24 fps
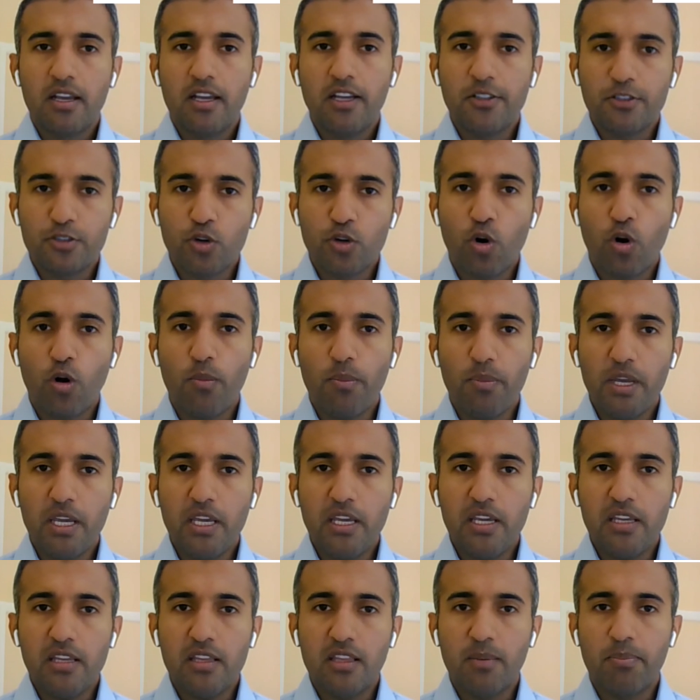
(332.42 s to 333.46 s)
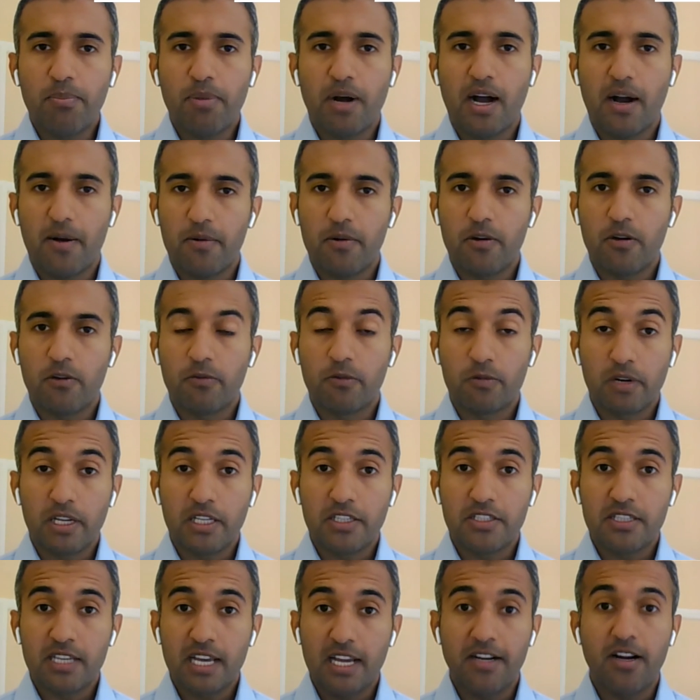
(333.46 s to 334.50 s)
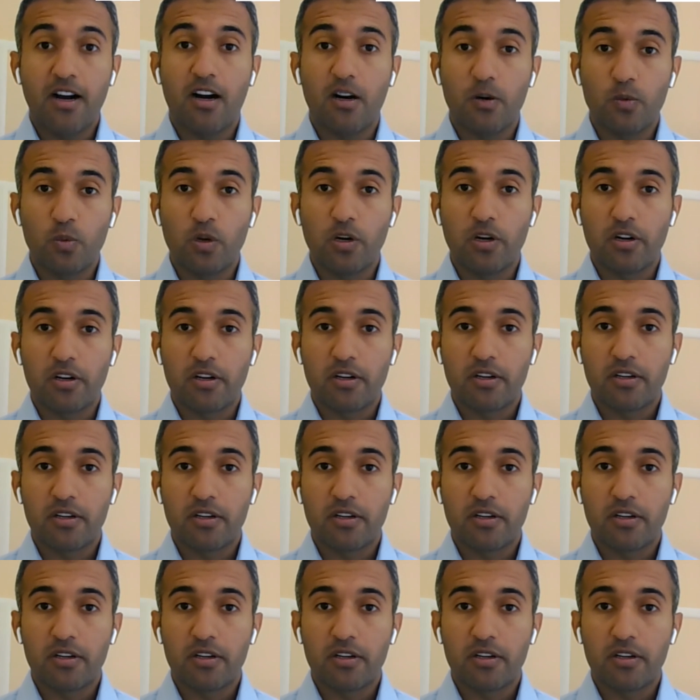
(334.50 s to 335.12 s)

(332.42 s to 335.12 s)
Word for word: It taught me the power of grit and hard work.